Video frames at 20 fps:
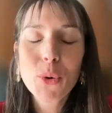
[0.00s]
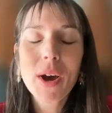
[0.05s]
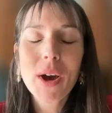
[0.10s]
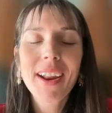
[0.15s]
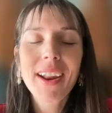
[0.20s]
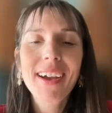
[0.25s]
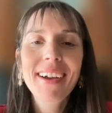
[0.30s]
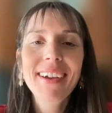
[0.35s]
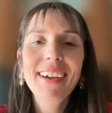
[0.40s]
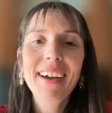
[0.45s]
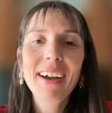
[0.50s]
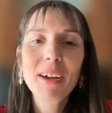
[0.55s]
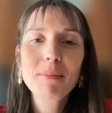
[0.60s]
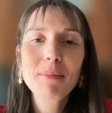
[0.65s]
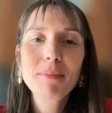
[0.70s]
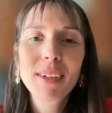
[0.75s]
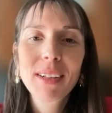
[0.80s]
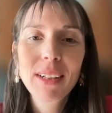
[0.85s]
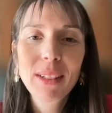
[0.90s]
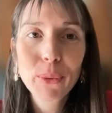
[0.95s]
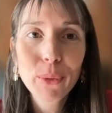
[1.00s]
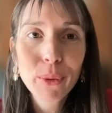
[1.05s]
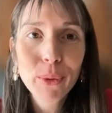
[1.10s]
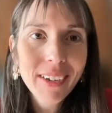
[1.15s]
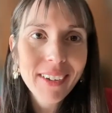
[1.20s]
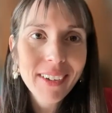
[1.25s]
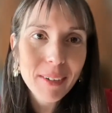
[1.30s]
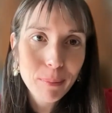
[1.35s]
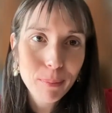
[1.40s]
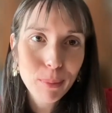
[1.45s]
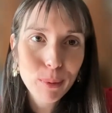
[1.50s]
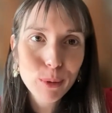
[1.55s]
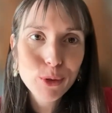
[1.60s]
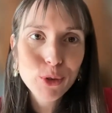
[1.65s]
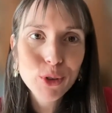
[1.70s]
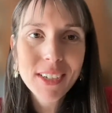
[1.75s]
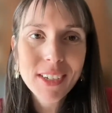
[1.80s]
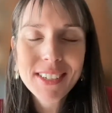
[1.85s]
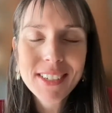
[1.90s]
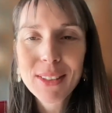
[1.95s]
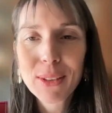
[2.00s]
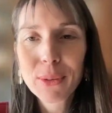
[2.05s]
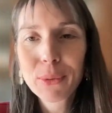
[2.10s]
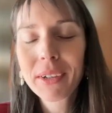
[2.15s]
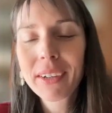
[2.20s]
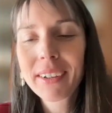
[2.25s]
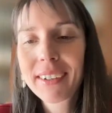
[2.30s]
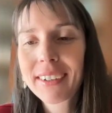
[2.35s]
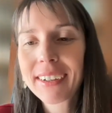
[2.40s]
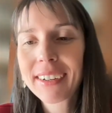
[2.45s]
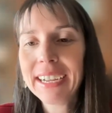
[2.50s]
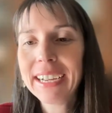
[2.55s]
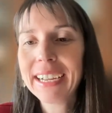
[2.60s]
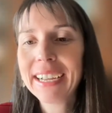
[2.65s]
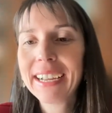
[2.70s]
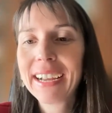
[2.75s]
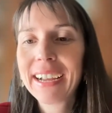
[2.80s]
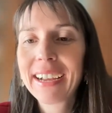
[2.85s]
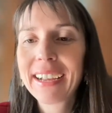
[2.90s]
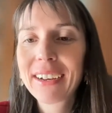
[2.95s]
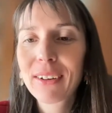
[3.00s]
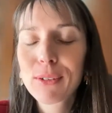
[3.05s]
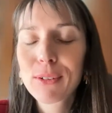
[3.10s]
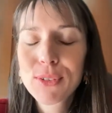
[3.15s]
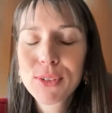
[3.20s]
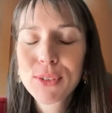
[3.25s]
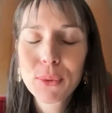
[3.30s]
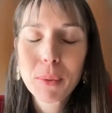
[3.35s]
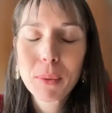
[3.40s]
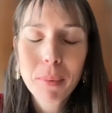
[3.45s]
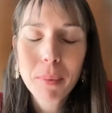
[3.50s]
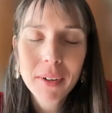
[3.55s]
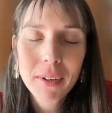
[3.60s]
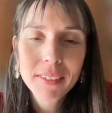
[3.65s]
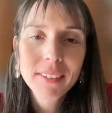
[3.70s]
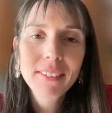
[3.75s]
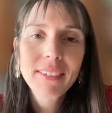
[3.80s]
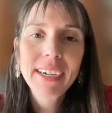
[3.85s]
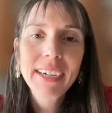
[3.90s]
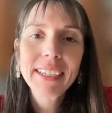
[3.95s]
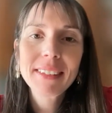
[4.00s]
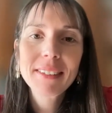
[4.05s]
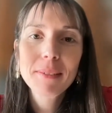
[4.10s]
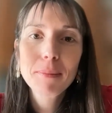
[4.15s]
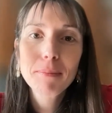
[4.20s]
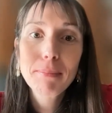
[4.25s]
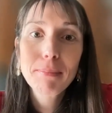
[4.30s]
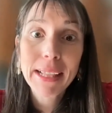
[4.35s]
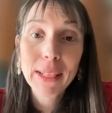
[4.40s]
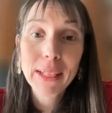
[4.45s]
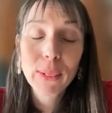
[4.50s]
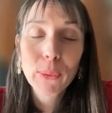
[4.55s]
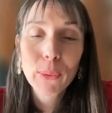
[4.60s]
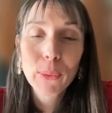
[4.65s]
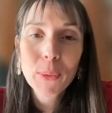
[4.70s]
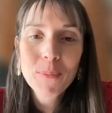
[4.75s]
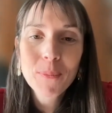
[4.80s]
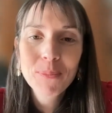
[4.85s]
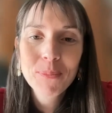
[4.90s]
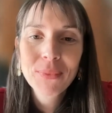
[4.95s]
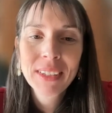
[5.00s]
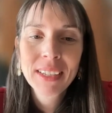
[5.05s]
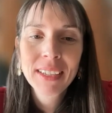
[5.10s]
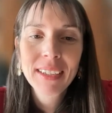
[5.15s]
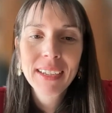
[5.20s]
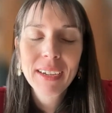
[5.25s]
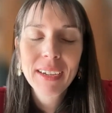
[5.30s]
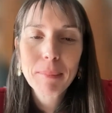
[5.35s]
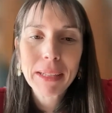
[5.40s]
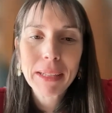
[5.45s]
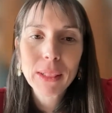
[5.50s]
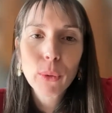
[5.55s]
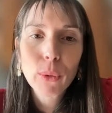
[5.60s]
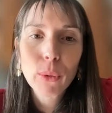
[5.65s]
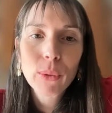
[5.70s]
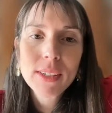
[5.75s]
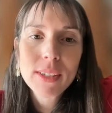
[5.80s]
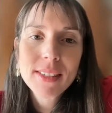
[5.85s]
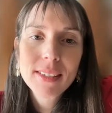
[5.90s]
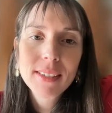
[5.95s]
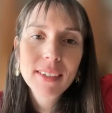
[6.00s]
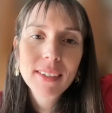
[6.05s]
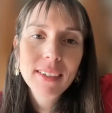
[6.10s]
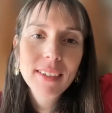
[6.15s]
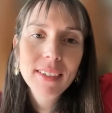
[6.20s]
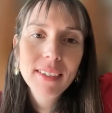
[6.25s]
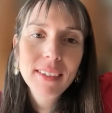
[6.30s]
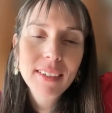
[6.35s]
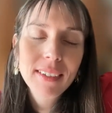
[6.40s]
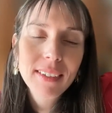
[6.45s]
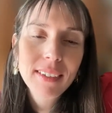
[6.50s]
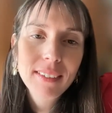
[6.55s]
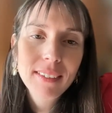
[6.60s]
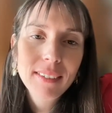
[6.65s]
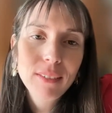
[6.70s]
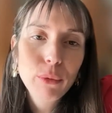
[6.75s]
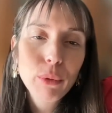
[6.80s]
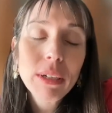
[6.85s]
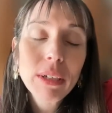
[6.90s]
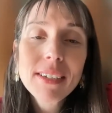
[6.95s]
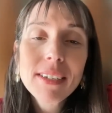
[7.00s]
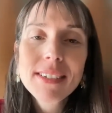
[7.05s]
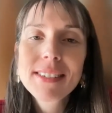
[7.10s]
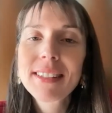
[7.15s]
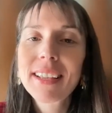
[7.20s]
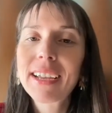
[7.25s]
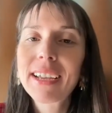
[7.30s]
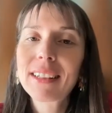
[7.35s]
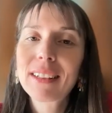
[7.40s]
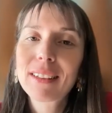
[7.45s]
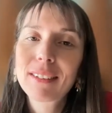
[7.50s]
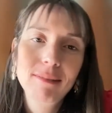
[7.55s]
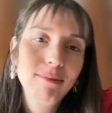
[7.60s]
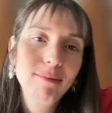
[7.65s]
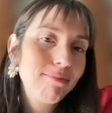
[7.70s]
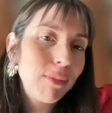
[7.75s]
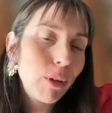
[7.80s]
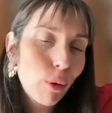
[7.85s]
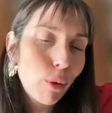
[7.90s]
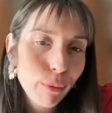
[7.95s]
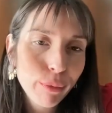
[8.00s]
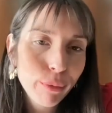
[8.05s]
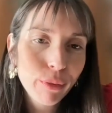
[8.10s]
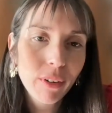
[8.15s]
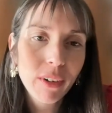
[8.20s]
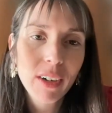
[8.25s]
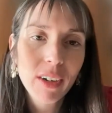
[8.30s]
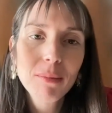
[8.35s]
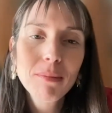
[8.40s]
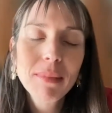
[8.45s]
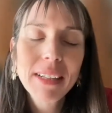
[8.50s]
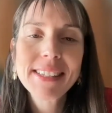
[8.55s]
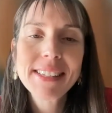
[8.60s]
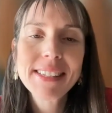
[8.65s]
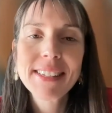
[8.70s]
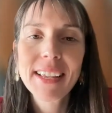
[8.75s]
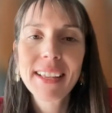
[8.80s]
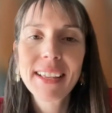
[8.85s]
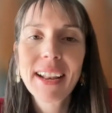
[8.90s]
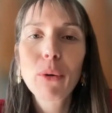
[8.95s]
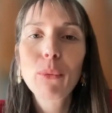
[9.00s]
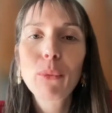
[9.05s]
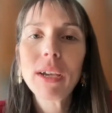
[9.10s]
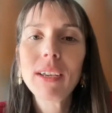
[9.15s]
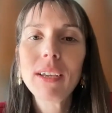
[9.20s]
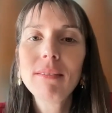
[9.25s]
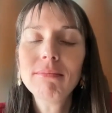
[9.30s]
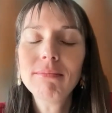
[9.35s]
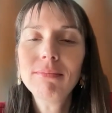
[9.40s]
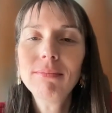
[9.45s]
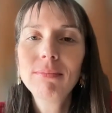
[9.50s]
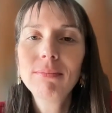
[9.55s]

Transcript: Joanna. I'm a lawyer, a Portuguese lawyer, and also a partner at Matt Law. Matt Law is a real estate law firm. Let's say that we